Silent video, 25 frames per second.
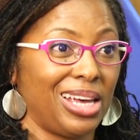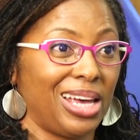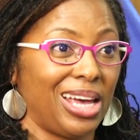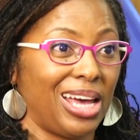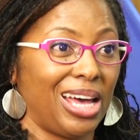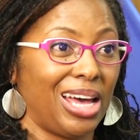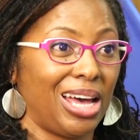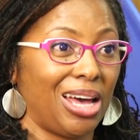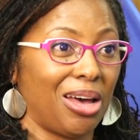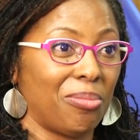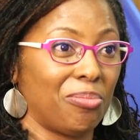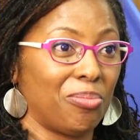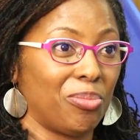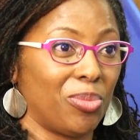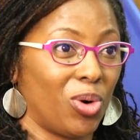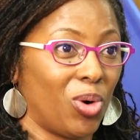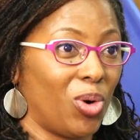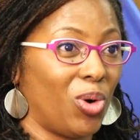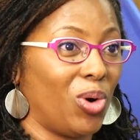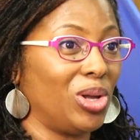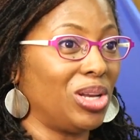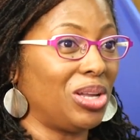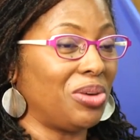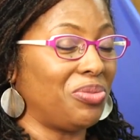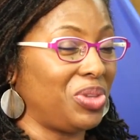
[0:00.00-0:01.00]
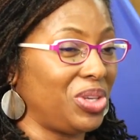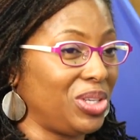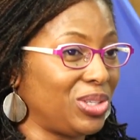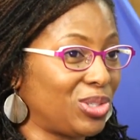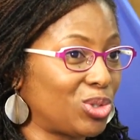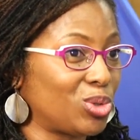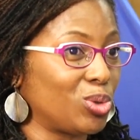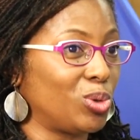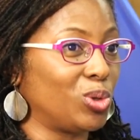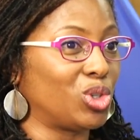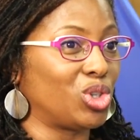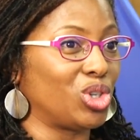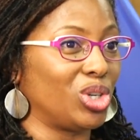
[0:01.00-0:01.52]
All of these
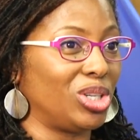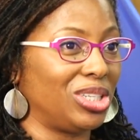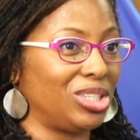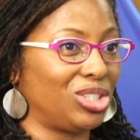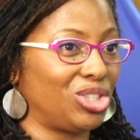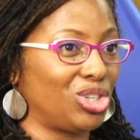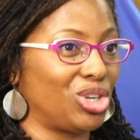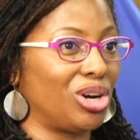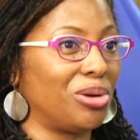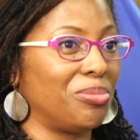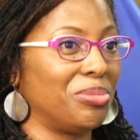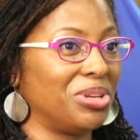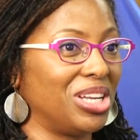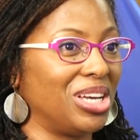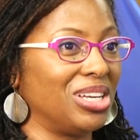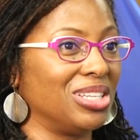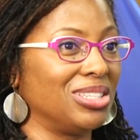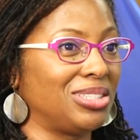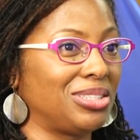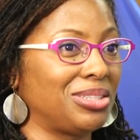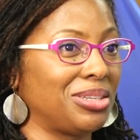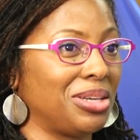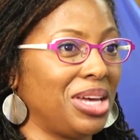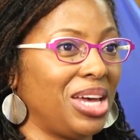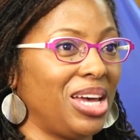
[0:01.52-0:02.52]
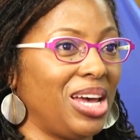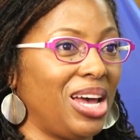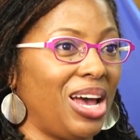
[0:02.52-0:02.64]
social determinants